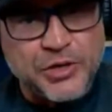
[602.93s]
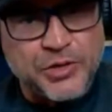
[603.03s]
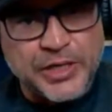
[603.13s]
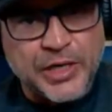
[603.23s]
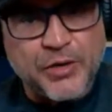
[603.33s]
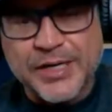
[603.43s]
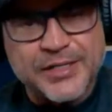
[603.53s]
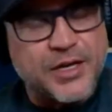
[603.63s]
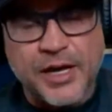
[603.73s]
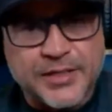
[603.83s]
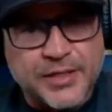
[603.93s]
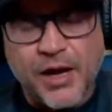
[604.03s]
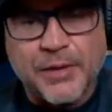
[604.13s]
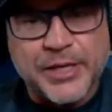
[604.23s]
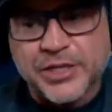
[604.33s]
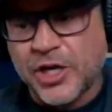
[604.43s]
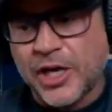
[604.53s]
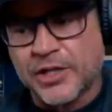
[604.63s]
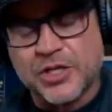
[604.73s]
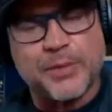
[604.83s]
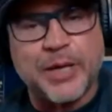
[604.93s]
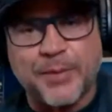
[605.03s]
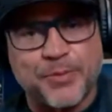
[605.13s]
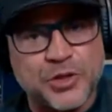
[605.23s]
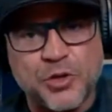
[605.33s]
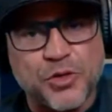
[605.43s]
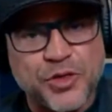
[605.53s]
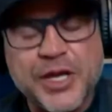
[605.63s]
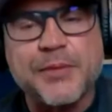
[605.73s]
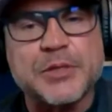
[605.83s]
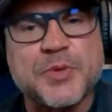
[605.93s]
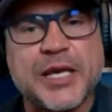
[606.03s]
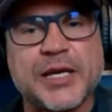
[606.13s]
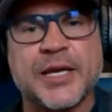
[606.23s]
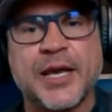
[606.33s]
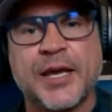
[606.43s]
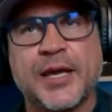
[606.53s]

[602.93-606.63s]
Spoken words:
year to year? And it's got to be a challenge coming up with new themes, because